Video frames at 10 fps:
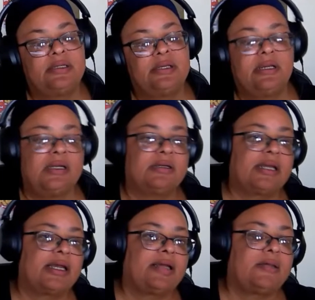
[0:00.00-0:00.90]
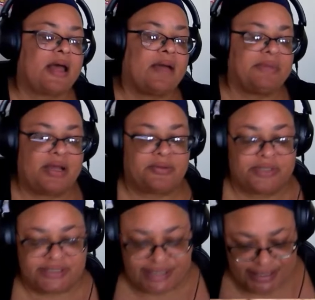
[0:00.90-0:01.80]
Okay, I'm not going to
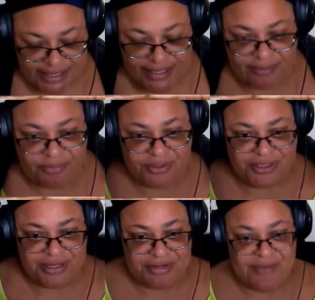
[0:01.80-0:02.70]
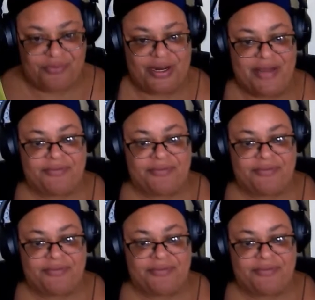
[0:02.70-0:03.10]
say that. I'm going to leave that one out.